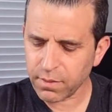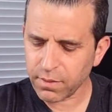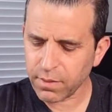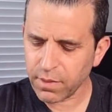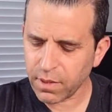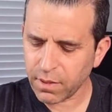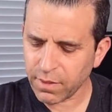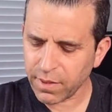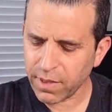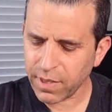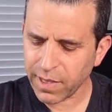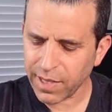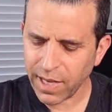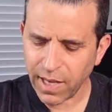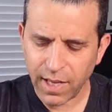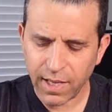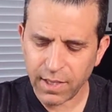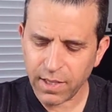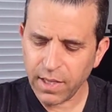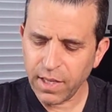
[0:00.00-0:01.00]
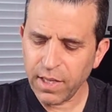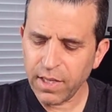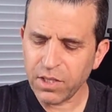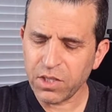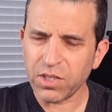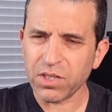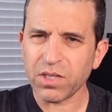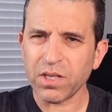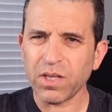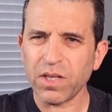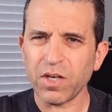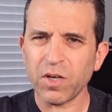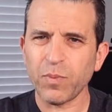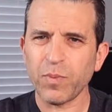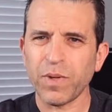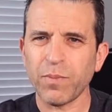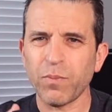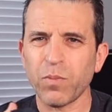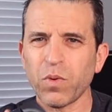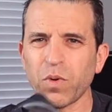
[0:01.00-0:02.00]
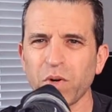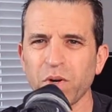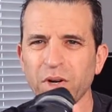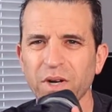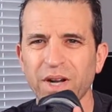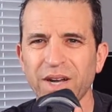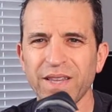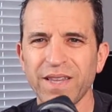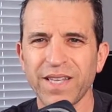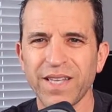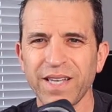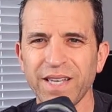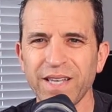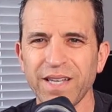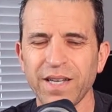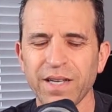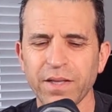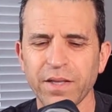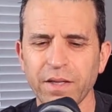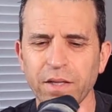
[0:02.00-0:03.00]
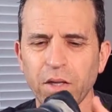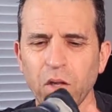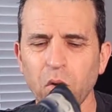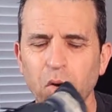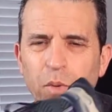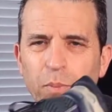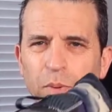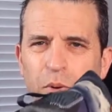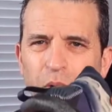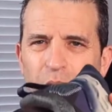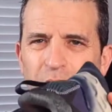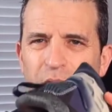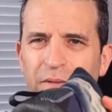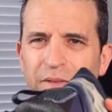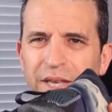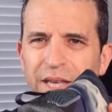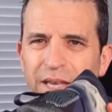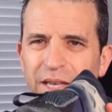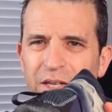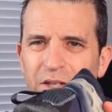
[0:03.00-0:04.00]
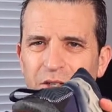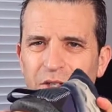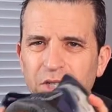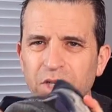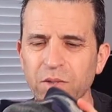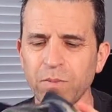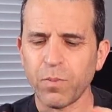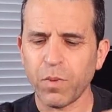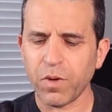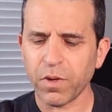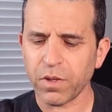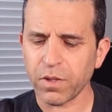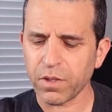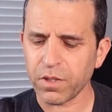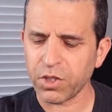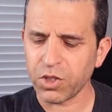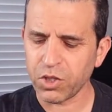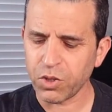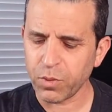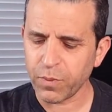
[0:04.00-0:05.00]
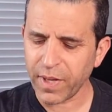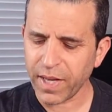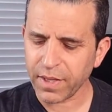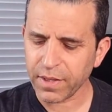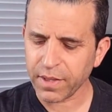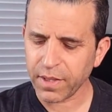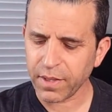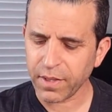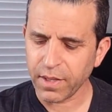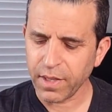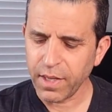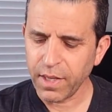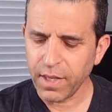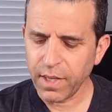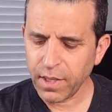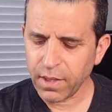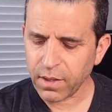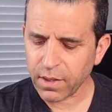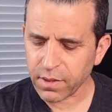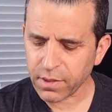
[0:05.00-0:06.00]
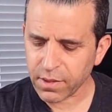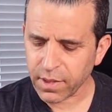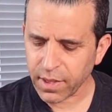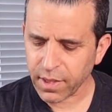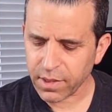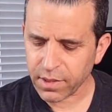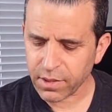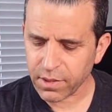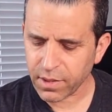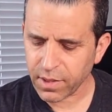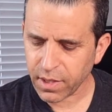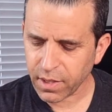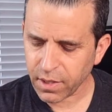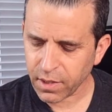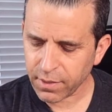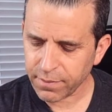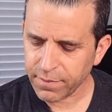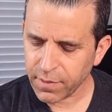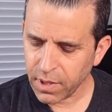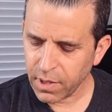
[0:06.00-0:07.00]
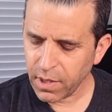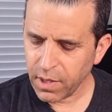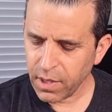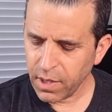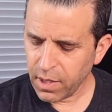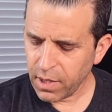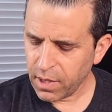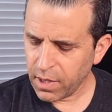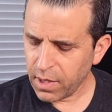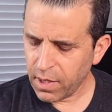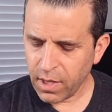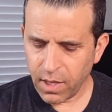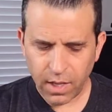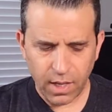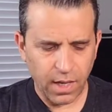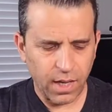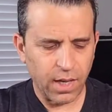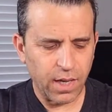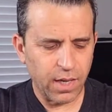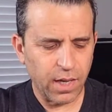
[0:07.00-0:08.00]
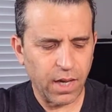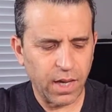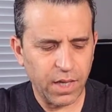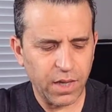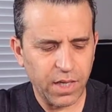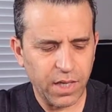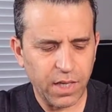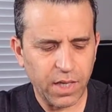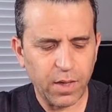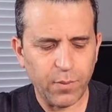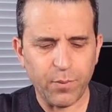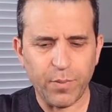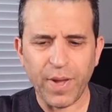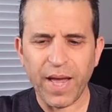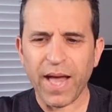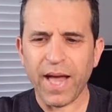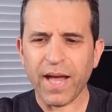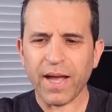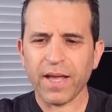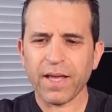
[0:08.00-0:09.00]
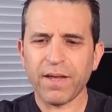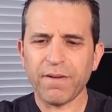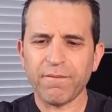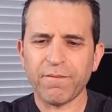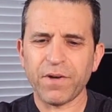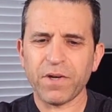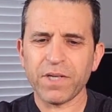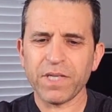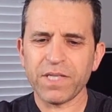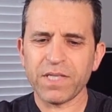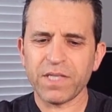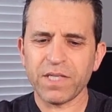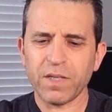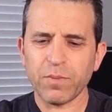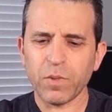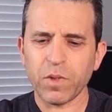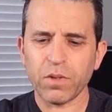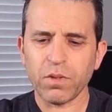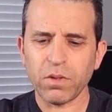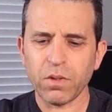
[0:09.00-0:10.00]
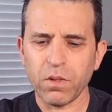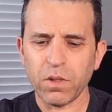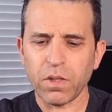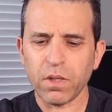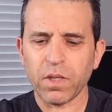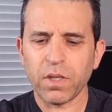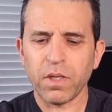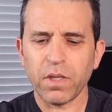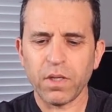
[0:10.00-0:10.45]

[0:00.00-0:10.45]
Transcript: you know, again, just a little bit more on the, the lower part of the inner part of the shoe back there. Looks like it's thicker. Uh, on the back, very similar look.